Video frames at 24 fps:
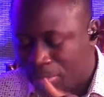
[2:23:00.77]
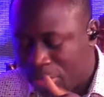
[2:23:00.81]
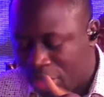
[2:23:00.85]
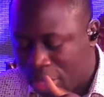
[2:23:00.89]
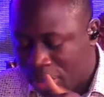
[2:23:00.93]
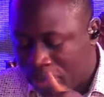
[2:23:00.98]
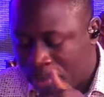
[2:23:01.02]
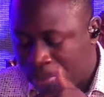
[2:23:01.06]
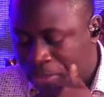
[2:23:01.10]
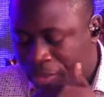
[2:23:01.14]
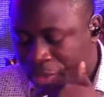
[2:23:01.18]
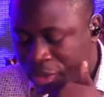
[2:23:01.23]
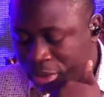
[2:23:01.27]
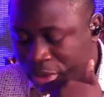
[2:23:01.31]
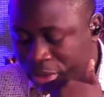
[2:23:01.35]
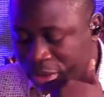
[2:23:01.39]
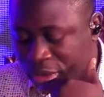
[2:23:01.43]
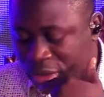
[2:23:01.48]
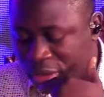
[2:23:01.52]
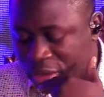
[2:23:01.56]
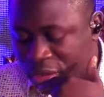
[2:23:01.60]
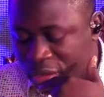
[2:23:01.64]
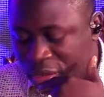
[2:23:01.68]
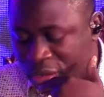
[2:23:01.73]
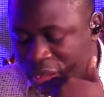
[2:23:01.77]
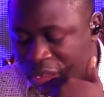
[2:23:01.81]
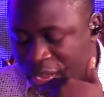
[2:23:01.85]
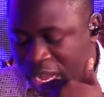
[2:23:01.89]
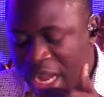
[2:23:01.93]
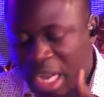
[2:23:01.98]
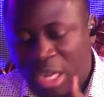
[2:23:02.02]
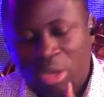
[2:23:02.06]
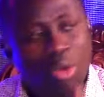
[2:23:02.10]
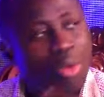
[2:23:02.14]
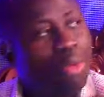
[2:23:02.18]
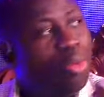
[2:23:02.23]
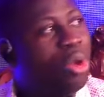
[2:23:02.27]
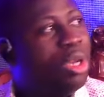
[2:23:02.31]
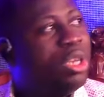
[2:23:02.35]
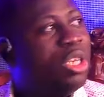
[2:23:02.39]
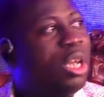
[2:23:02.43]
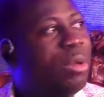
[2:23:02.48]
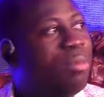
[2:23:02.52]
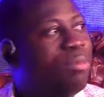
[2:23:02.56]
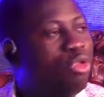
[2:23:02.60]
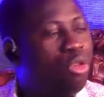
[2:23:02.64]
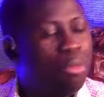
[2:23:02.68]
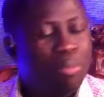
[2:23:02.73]
them. I don't want
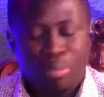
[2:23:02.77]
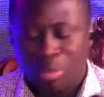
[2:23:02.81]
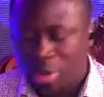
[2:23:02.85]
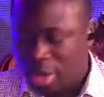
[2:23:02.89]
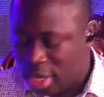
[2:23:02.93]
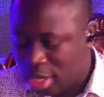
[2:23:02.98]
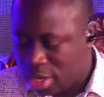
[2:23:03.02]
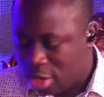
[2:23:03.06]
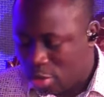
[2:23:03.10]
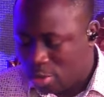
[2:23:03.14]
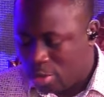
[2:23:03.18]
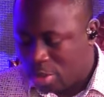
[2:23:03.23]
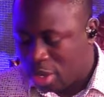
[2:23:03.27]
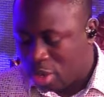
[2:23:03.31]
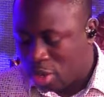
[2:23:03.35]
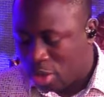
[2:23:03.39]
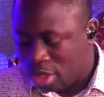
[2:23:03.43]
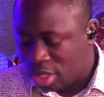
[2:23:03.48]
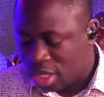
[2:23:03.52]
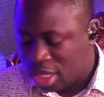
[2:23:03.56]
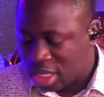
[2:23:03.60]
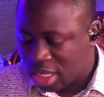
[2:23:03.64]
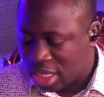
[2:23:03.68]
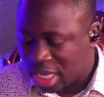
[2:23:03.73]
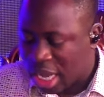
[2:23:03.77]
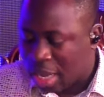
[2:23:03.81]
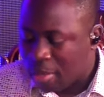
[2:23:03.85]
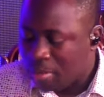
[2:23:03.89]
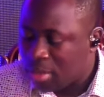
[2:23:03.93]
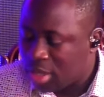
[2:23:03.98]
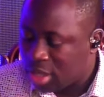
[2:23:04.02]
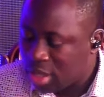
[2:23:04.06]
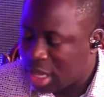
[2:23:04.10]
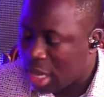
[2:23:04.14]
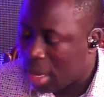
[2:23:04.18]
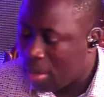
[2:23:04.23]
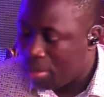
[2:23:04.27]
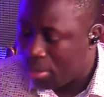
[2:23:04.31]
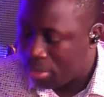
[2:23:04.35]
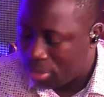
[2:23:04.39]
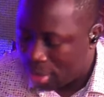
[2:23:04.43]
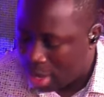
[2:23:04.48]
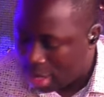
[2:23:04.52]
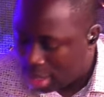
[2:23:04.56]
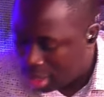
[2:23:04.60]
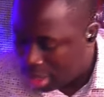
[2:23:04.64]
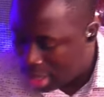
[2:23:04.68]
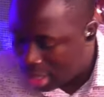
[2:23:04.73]
them to bring you because the time is up
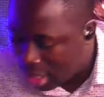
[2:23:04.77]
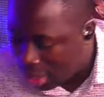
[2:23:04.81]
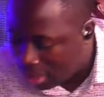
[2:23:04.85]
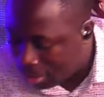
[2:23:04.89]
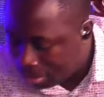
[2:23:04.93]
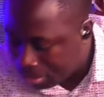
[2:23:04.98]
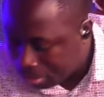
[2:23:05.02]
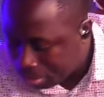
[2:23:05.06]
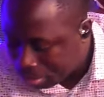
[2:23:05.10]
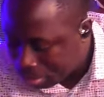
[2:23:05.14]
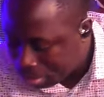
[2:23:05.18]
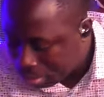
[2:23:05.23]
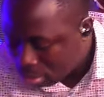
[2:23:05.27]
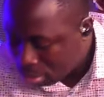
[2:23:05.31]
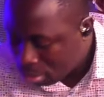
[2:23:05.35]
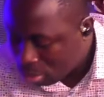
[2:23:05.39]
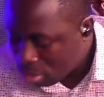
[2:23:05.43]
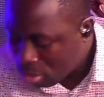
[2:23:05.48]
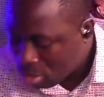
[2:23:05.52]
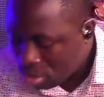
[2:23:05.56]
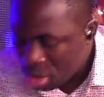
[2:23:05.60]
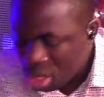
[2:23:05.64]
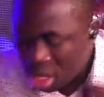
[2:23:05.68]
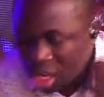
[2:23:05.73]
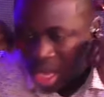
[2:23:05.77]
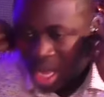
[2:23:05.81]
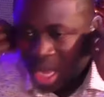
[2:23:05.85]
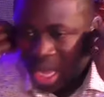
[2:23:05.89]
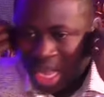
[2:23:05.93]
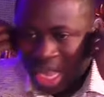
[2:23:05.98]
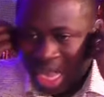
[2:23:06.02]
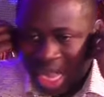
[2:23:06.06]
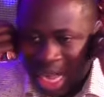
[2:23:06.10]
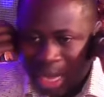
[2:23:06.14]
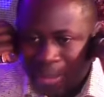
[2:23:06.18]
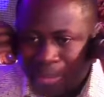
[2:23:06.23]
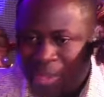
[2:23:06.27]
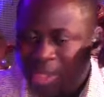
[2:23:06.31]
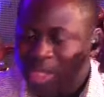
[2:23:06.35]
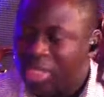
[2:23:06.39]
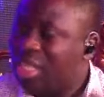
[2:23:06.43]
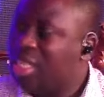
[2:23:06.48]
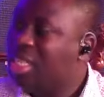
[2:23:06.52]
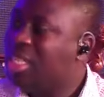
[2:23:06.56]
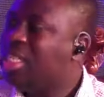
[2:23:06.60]
right now. I'm seeing